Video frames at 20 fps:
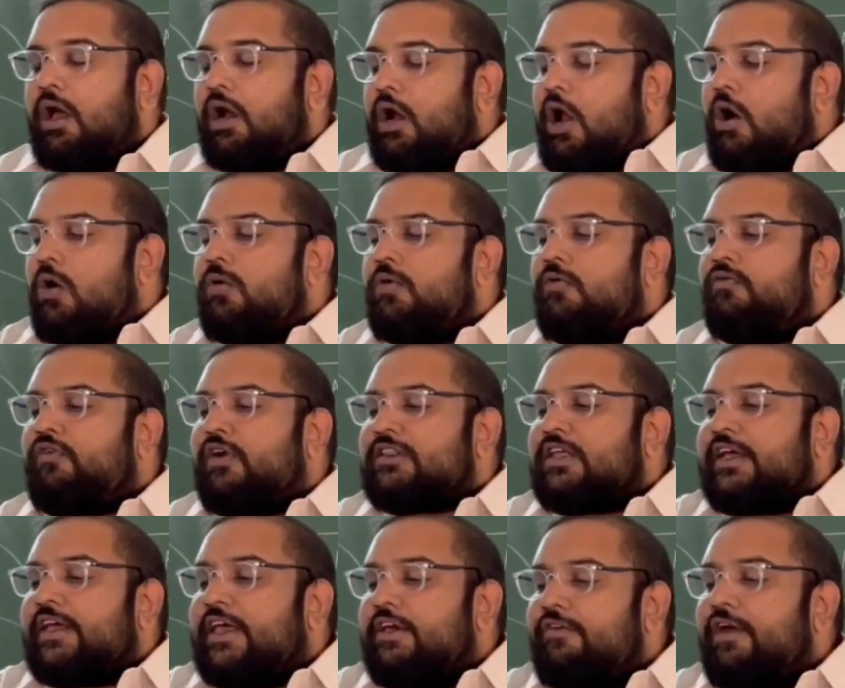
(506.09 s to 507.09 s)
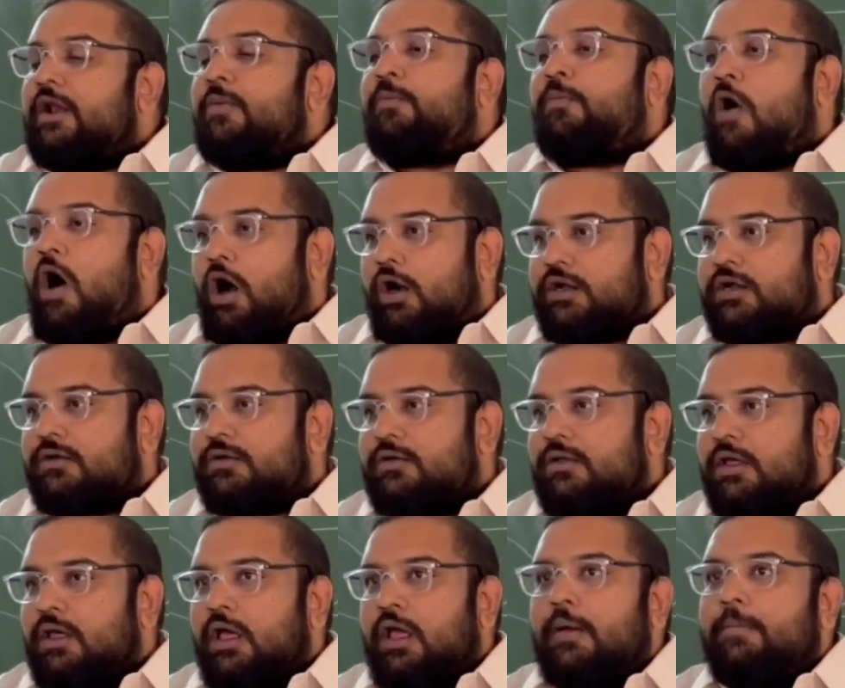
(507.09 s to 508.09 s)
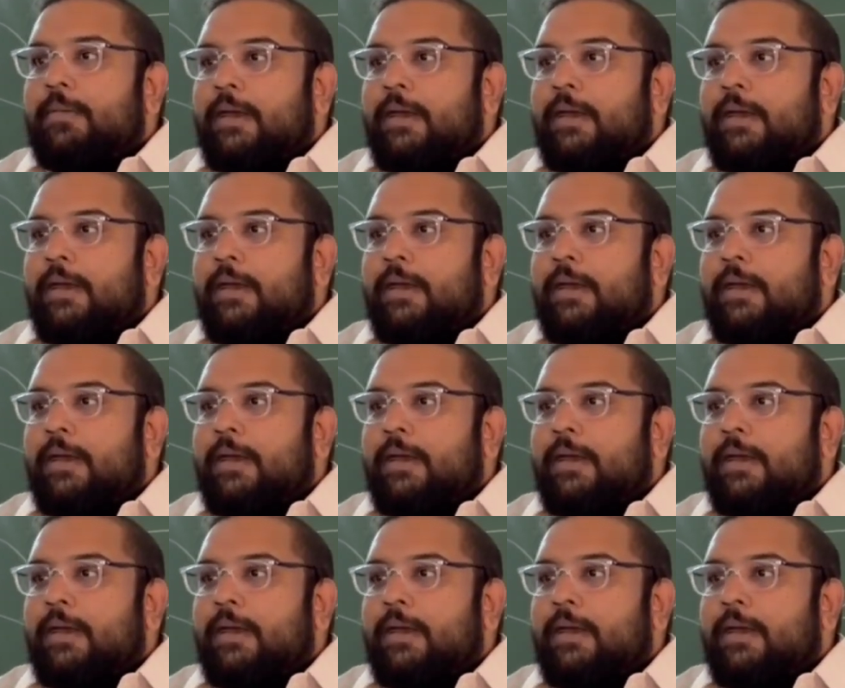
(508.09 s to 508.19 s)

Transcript: Now for the given part,